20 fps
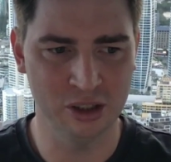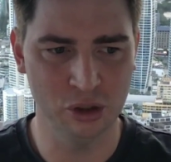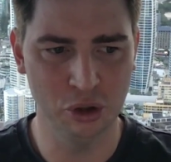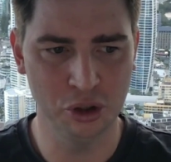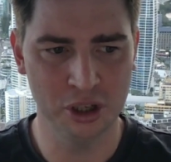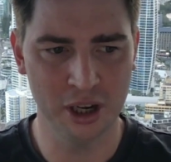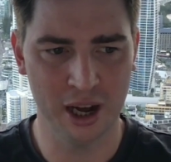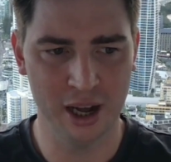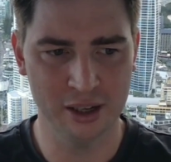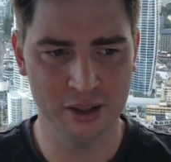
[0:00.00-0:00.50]

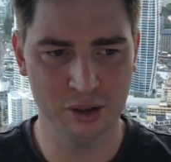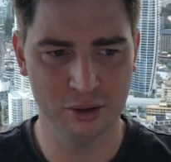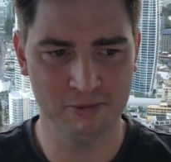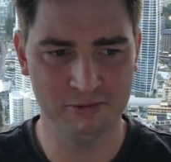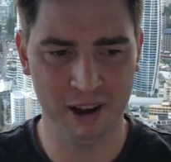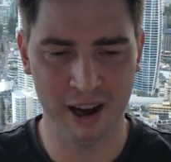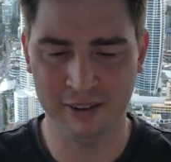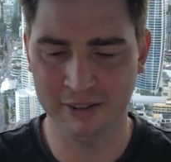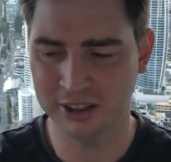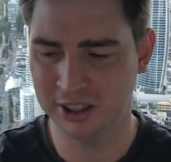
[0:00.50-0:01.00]
Newcastle
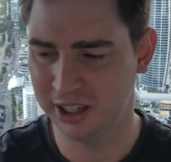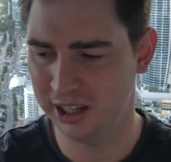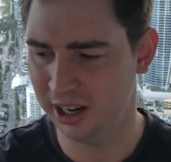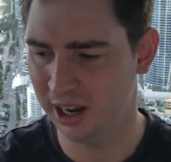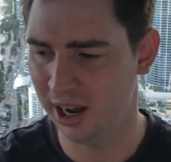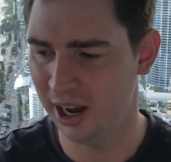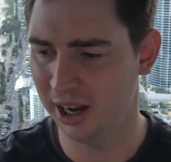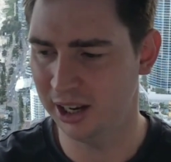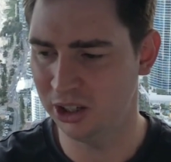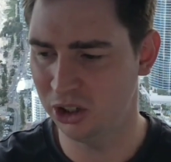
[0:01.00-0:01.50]
favourites
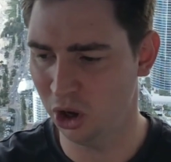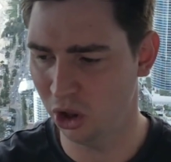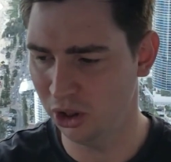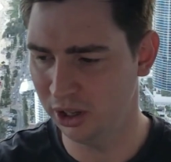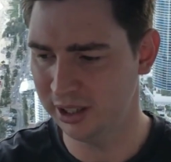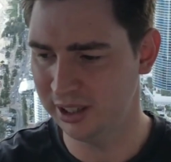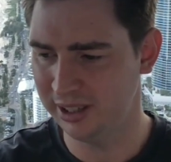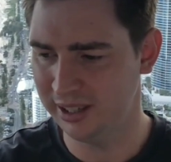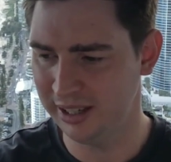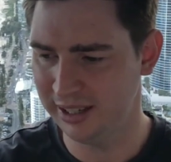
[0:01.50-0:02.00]
here,
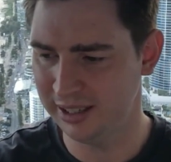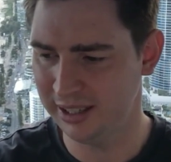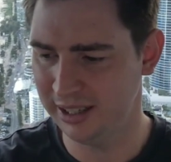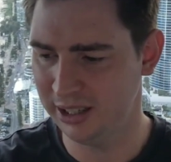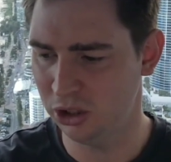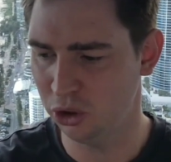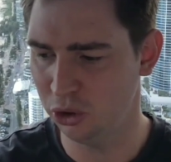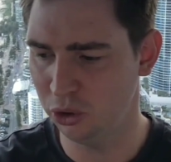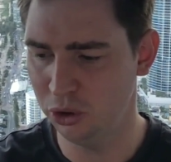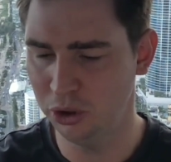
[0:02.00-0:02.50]

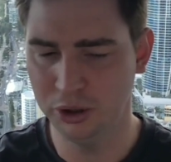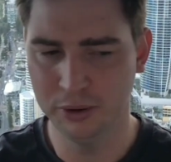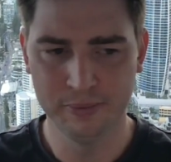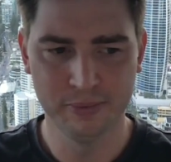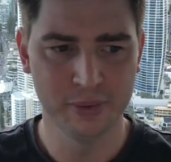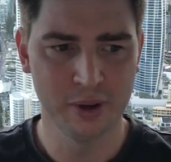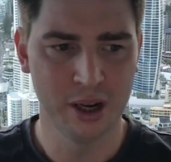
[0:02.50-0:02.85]
$1.62,